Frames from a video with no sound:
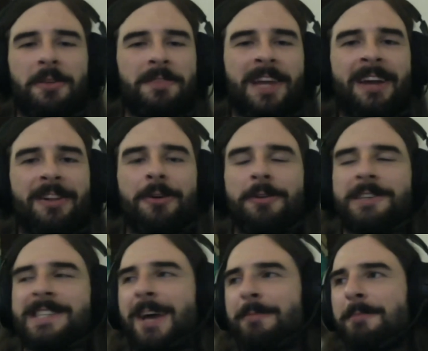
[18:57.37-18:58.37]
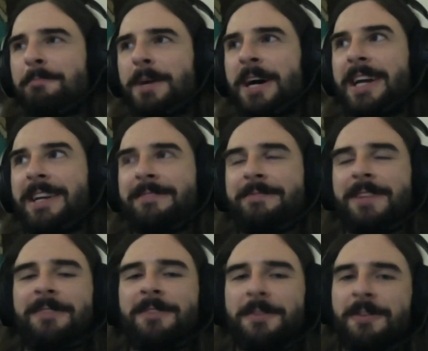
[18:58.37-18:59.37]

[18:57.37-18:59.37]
That'll always happen. But if you